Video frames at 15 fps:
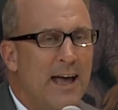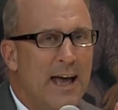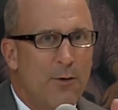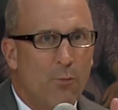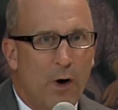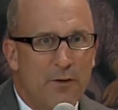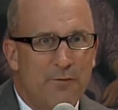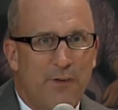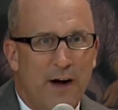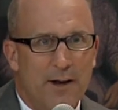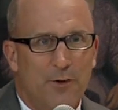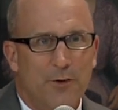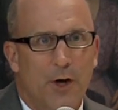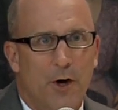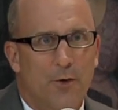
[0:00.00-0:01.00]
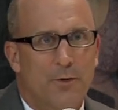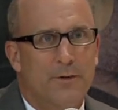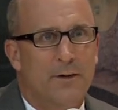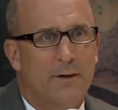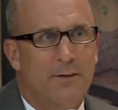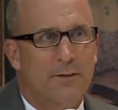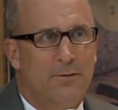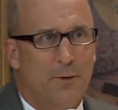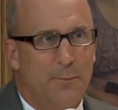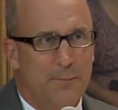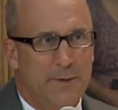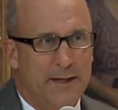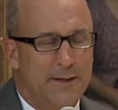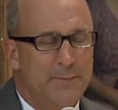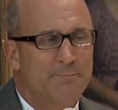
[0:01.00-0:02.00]
And one final note from
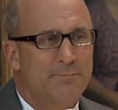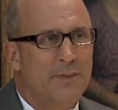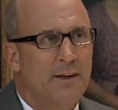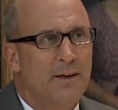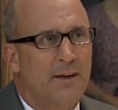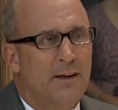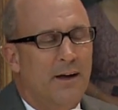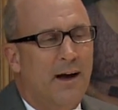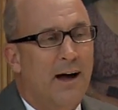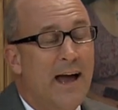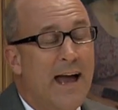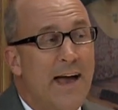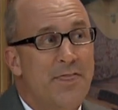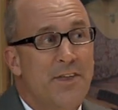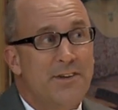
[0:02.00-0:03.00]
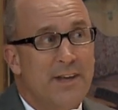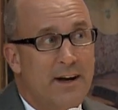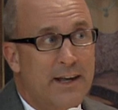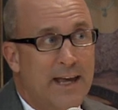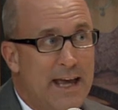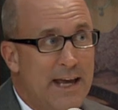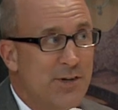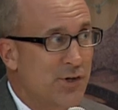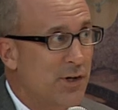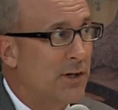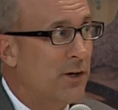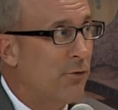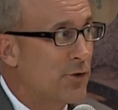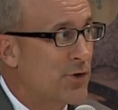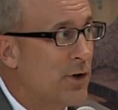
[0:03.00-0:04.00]
me. Uh, at the dedication
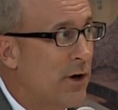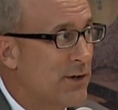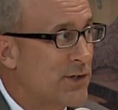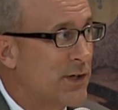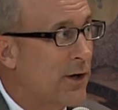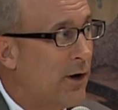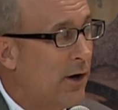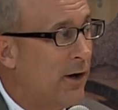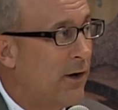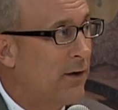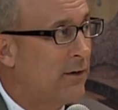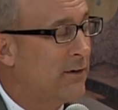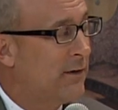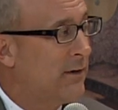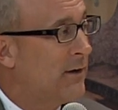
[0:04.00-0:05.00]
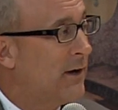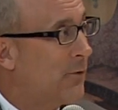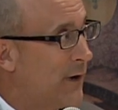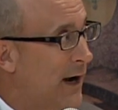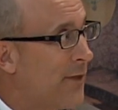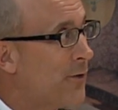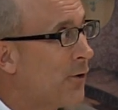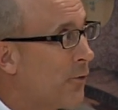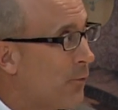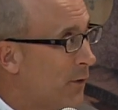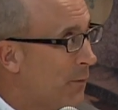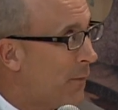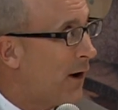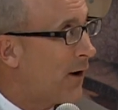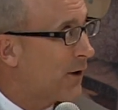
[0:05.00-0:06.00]
of O'Shaughnessy Hall, a rather
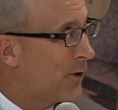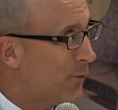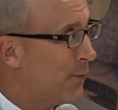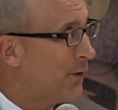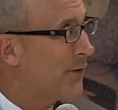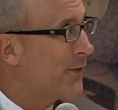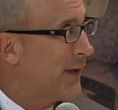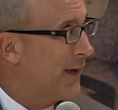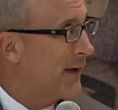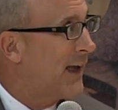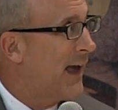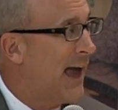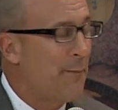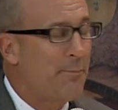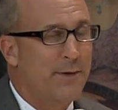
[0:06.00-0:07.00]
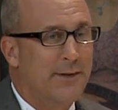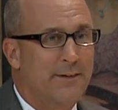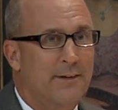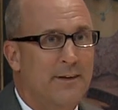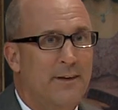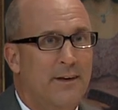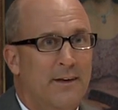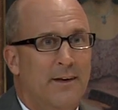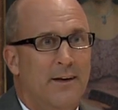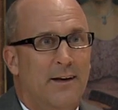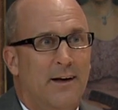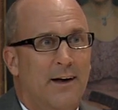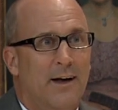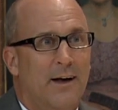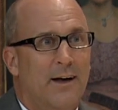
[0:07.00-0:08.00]
remarkable thing happened.
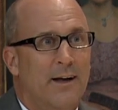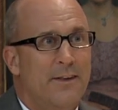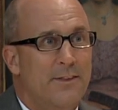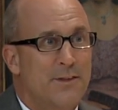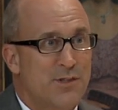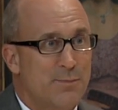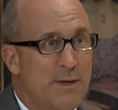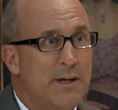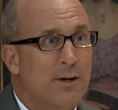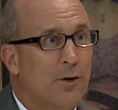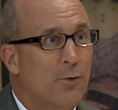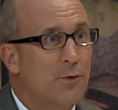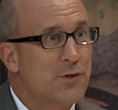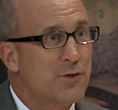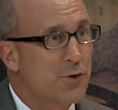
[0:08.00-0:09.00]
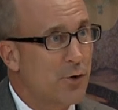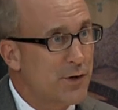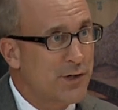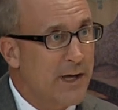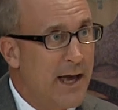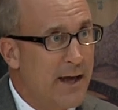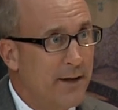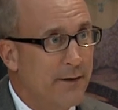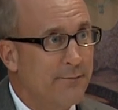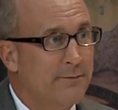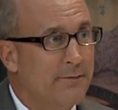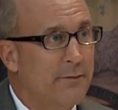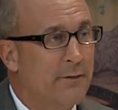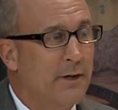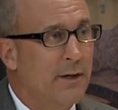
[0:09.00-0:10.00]
Uh, the speaker was George Kennan.
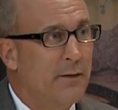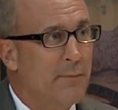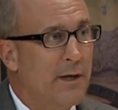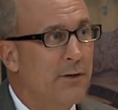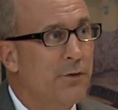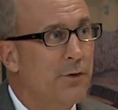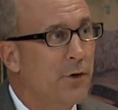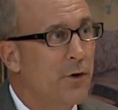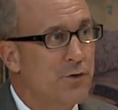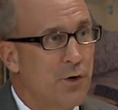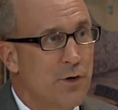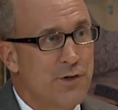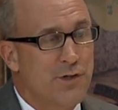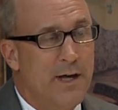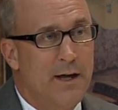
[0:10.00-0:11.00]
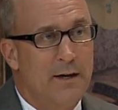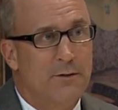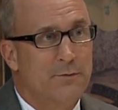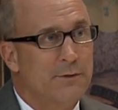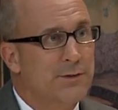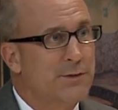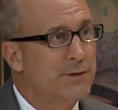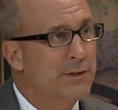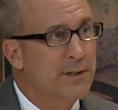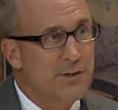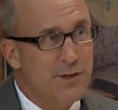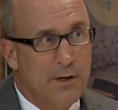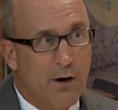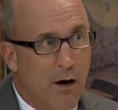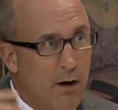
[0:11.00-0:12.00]
And many of you know George Kennan was seen
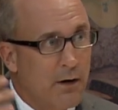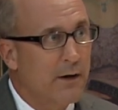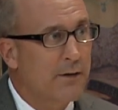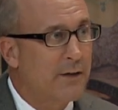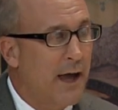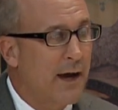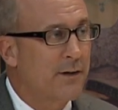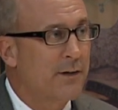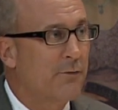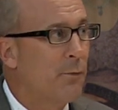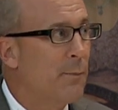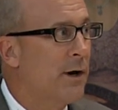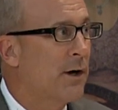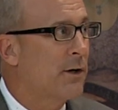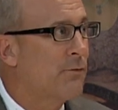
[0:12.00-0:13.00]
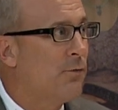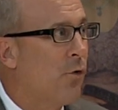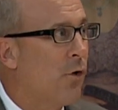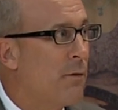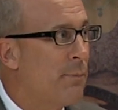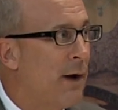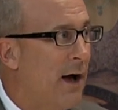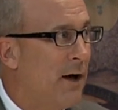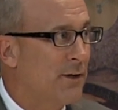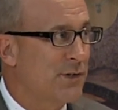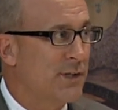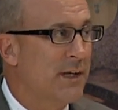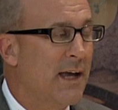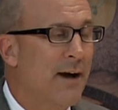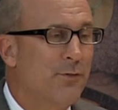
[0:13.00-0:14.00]
as the architect of American foreign
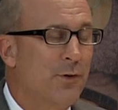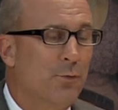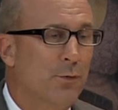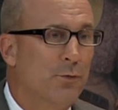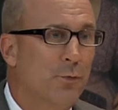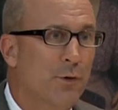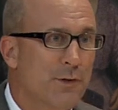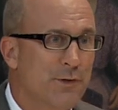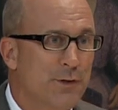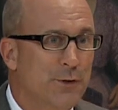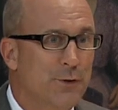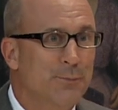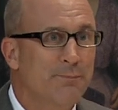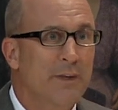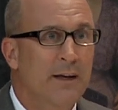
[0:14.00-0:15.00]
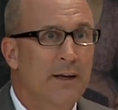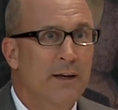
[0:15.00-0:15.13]
policy after World War Two.